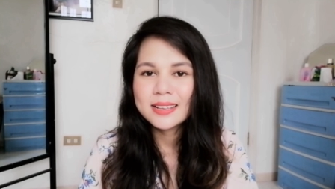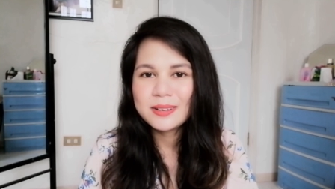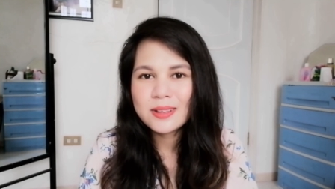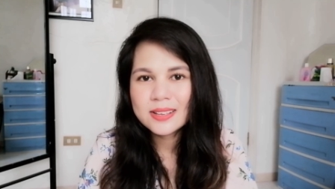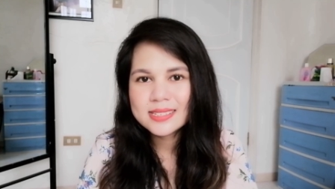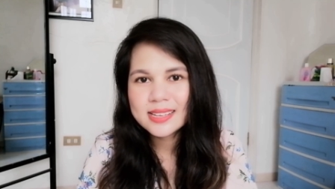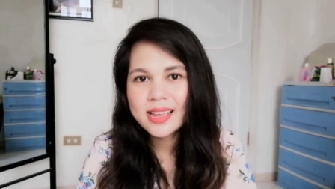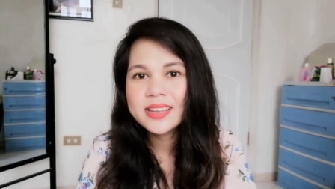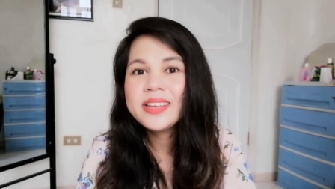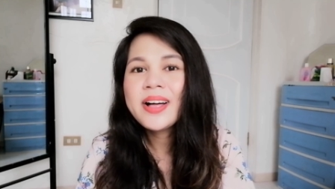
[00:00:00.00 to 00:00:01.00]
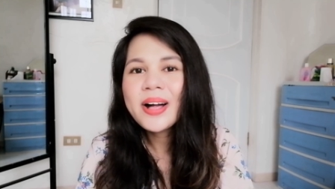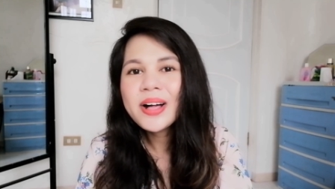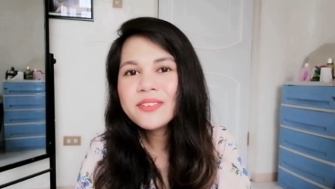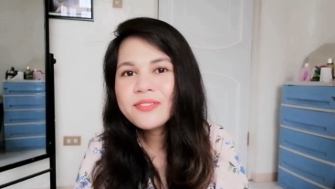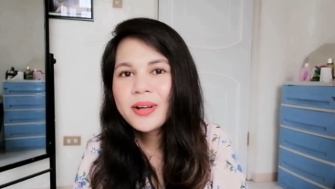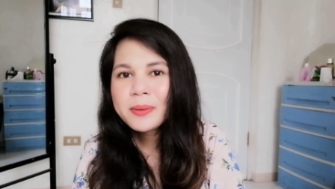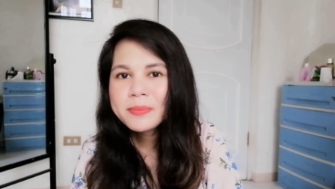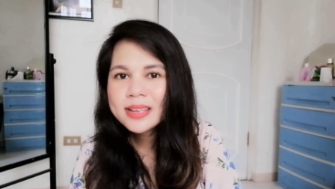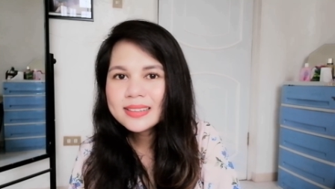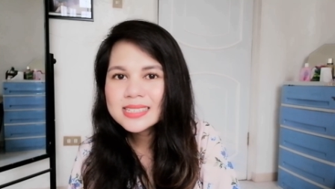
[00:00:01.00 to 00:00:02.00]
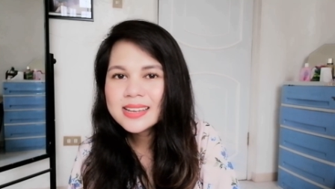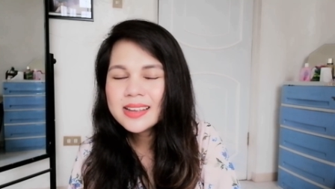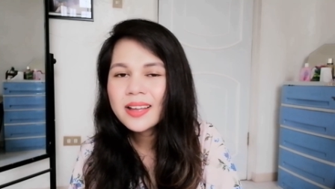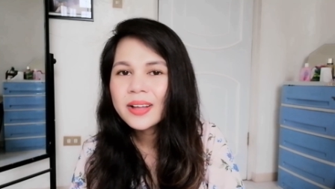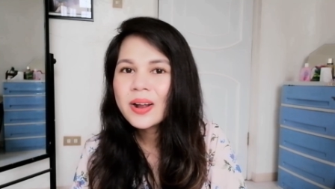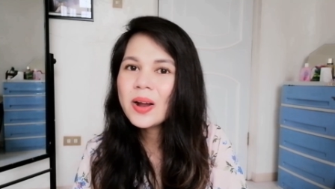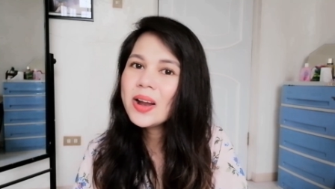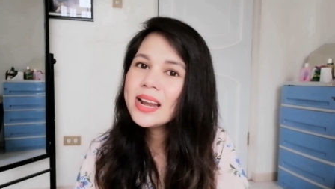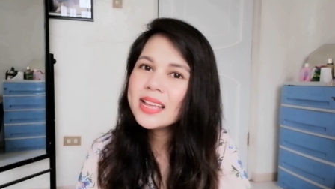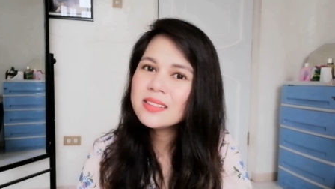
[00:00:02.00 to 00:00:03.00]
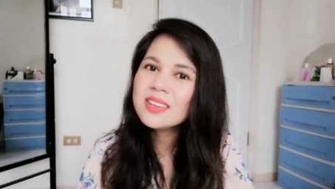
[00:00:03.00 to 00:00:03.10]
Nausea, vomiting, early